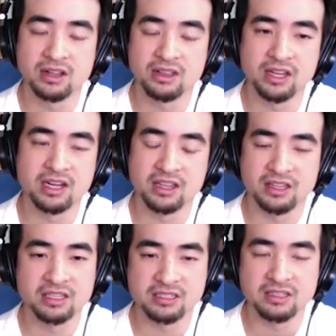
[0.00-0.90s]
then I
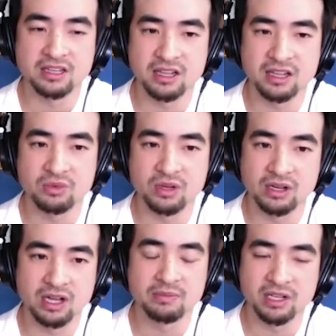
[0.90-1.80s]
think it's a day that we
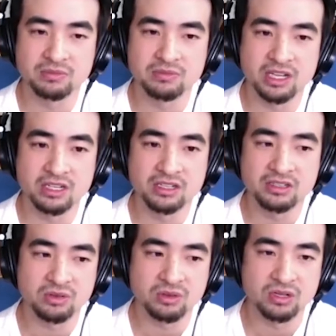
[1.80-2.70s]
got to make some
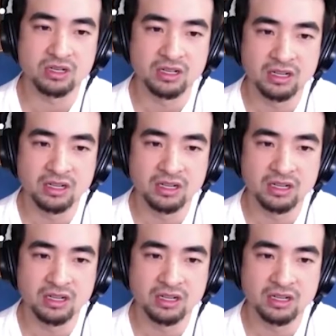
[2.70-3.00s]
changes, or